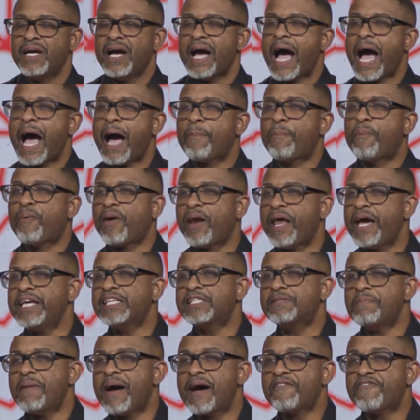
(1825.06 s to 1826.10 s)
I
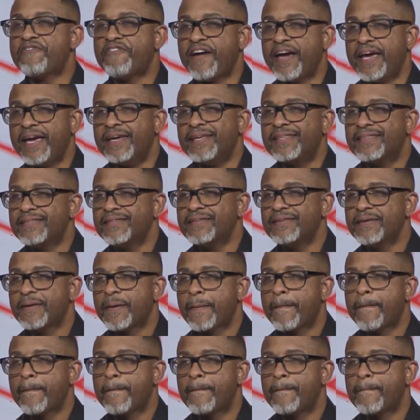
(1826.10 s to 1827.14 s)
place my faith
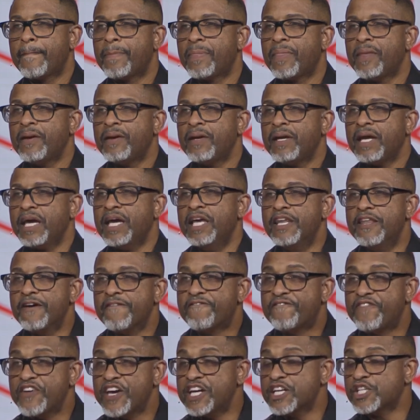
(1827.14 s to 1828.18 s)
in the
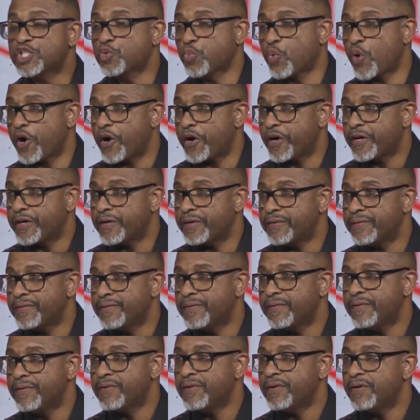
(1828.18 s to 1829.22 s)
finished work
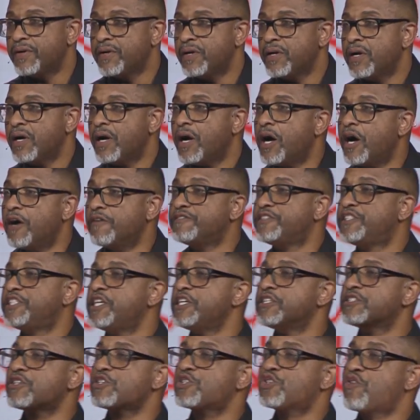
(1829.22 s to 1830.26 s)
of
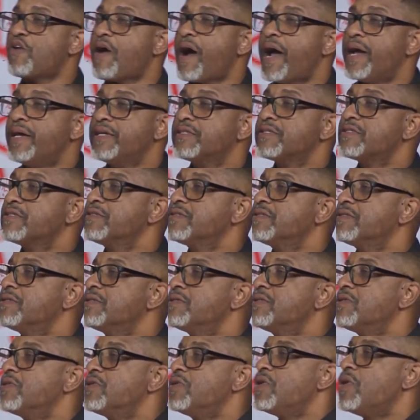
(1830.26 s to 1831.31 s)
Jesus Christ
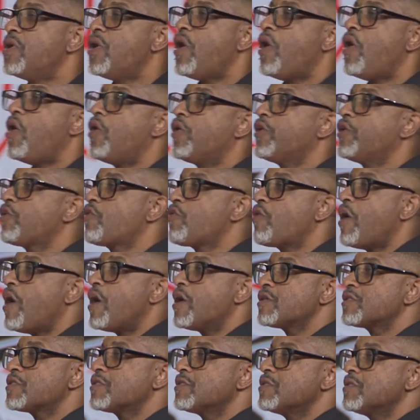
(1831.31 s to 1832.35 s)
on the
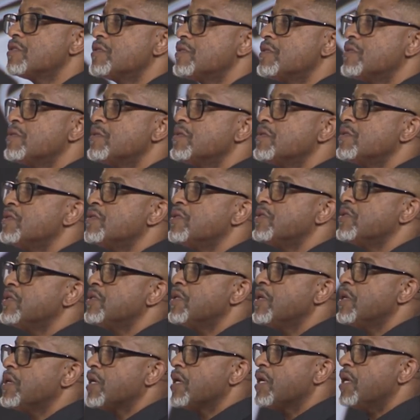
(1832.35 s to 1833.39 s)
cross.
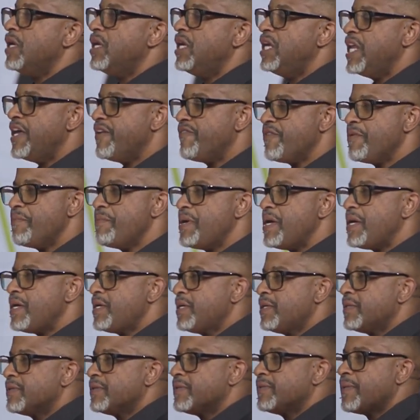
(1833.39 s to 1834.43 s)
Live in me
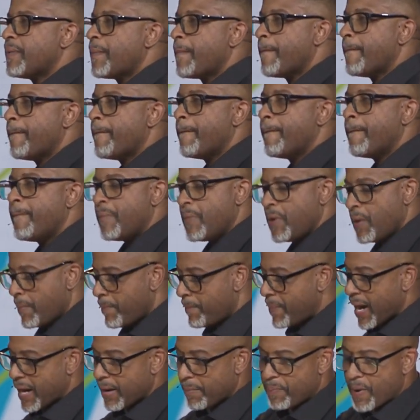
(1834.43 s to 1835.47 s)

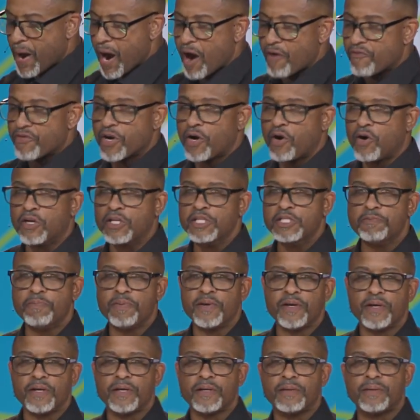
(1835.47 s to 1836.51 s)
by the power of your Holy
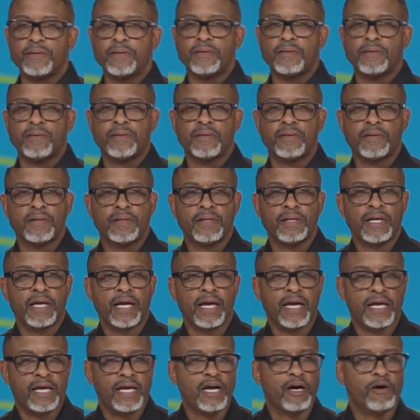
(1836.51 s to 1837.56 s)
Spirit
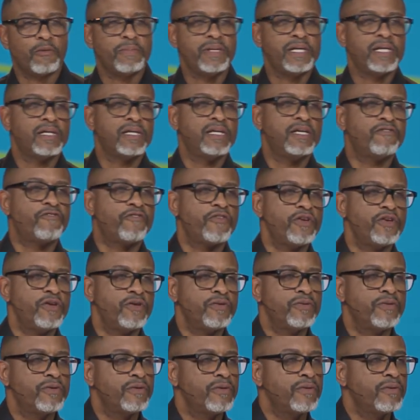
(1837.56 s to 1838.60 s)
and help me to live for
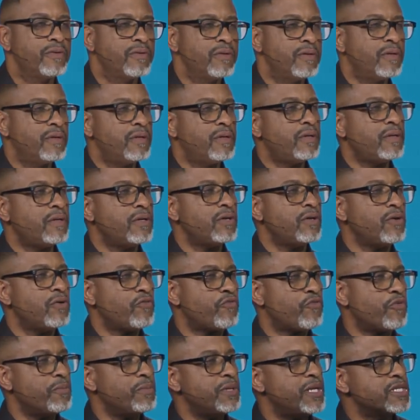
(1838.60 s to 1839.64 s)
you
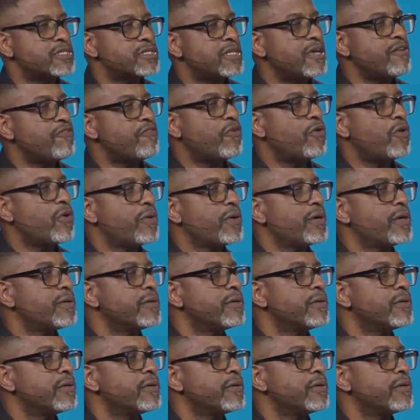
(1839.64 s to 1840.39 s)
from this day forward.